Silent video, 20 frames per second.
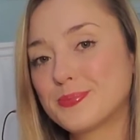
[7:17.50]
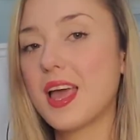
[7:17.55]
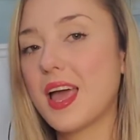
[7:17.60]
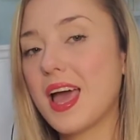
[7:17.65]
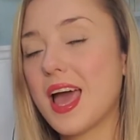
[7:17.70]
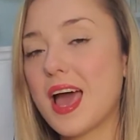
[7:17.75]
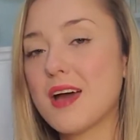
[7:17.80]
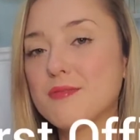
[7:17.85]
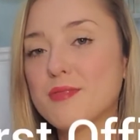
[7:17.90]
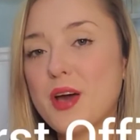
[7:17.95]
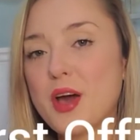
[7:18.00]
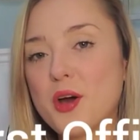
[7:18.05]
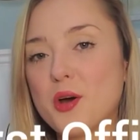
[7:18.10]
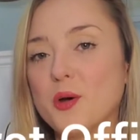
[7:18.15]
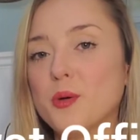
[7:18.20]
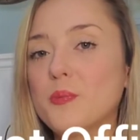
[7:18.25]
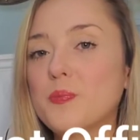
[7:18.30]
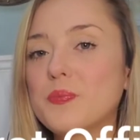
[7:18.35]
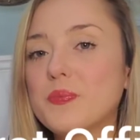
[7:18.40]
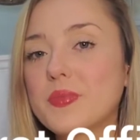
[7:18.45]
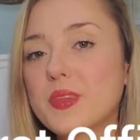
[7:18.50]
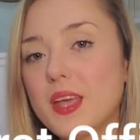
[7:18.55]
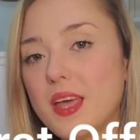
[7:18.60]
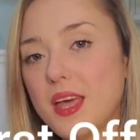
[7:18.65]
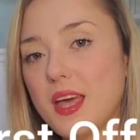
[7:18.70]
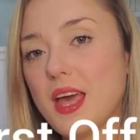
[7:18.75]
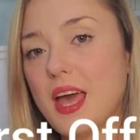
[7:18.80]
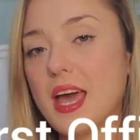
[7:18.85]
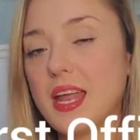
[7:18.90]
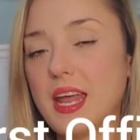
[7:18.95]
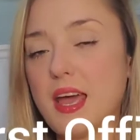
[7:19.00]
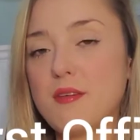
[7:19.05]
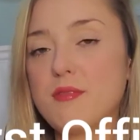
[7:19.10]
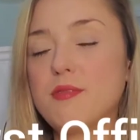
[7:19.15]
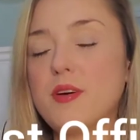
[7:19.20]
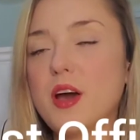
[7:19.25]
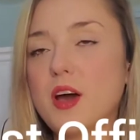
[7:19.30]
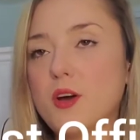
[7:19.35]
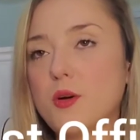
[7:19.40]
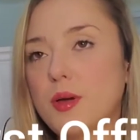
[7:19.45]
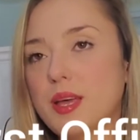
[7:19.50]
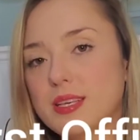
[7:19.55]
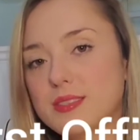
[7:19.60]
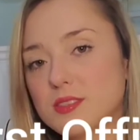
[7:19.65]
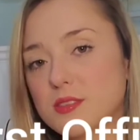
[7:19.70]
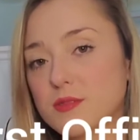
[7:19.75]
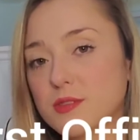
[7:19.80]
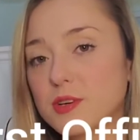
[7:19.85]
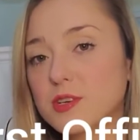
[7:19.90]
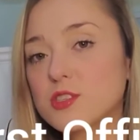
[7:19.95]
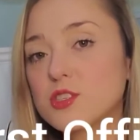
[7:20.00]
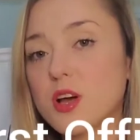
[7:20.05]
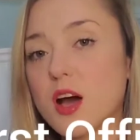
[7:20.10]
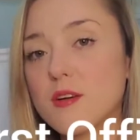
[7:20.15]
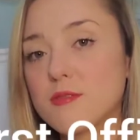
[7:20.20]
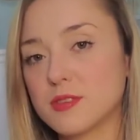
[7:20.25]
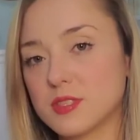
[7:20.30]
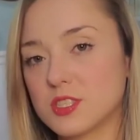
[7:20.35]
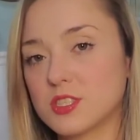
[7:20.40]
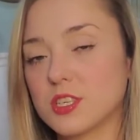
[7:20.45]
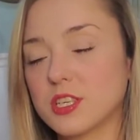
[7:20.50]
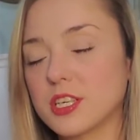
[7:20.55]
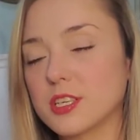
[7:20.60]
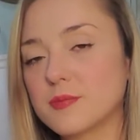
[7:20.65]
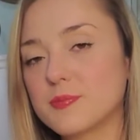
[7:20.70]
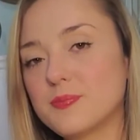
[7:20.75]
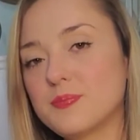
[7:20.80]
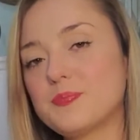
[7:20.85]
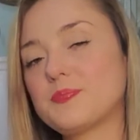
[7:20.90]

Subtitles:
FO. An FO is the first officer.